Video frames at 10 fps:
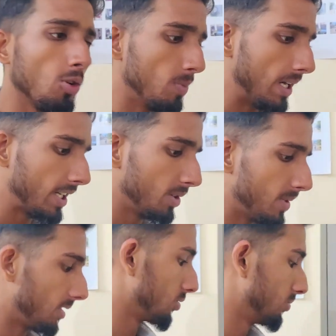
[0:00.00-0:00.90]
now back in
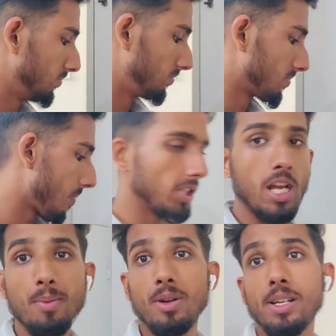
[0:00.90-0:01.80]
my room. The
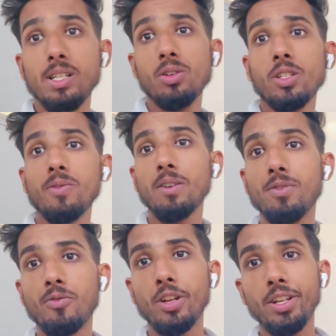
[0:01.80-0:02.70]
time right now is
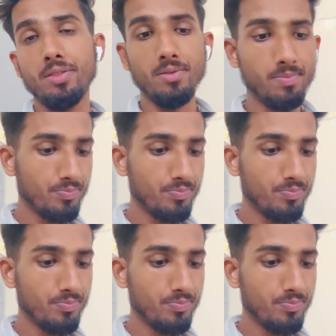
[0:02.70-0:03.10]
5:15.